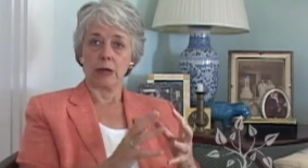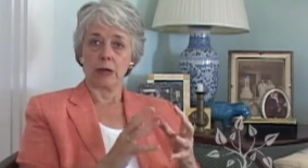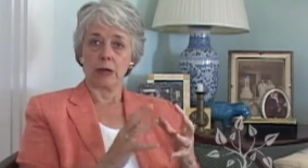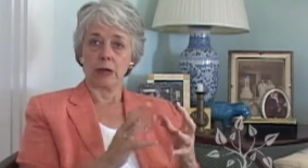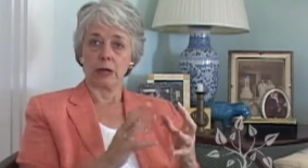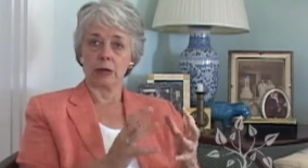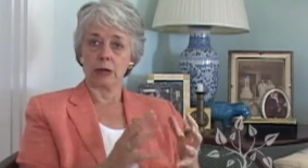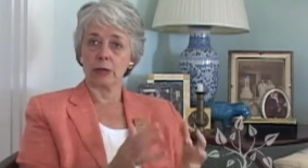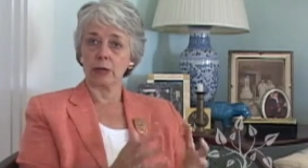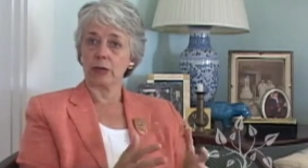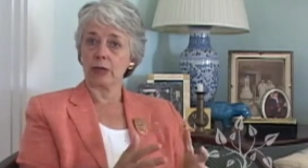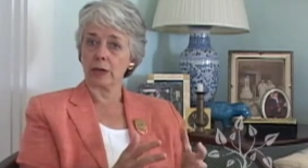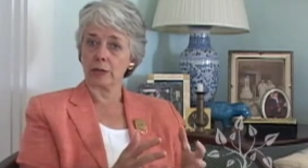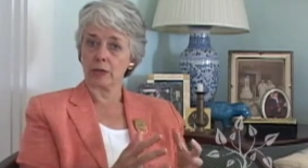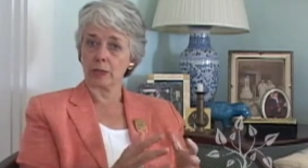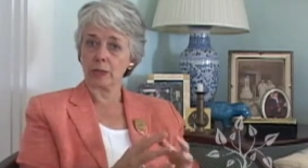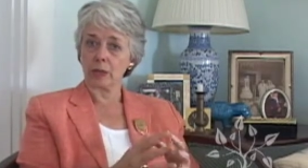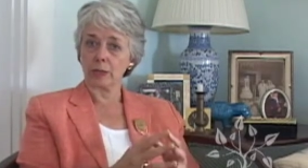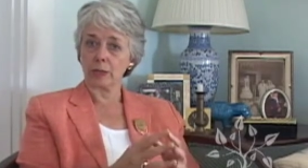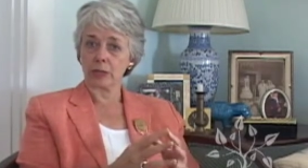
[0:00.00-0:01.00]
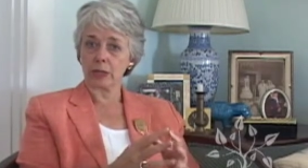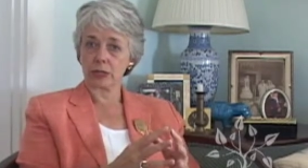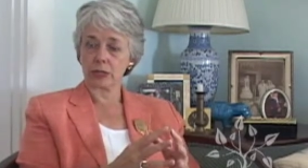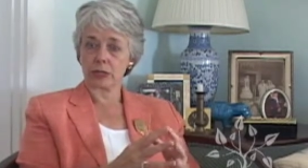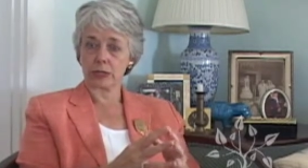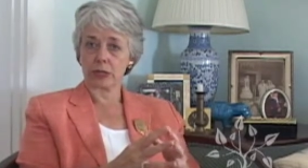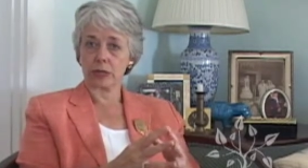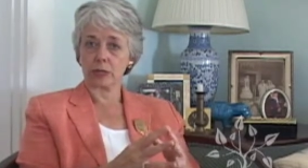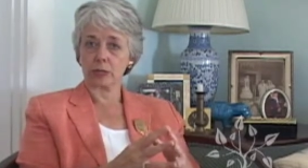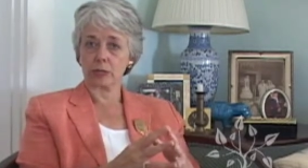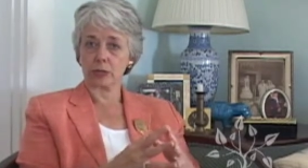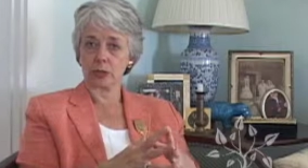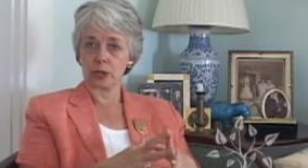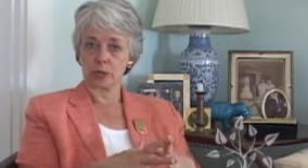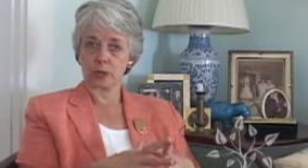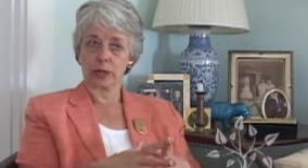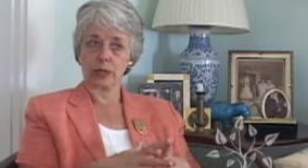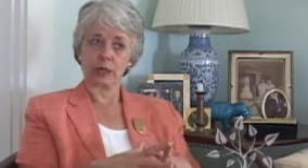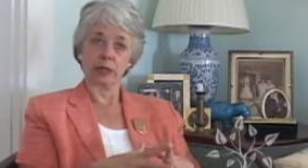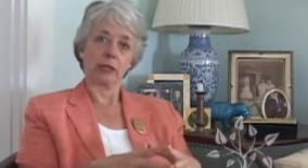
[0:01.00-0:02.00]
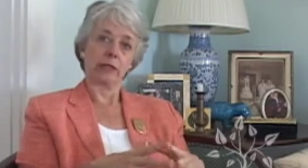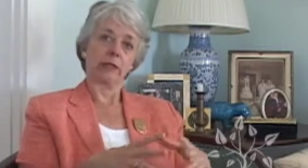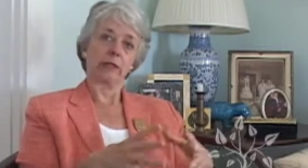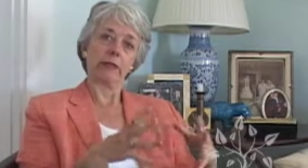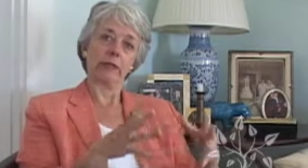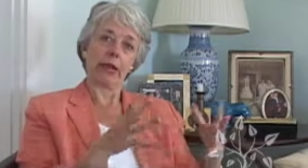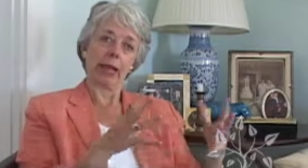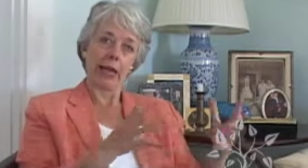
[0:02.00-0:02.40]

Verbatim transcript: and do that from a business-like perspective,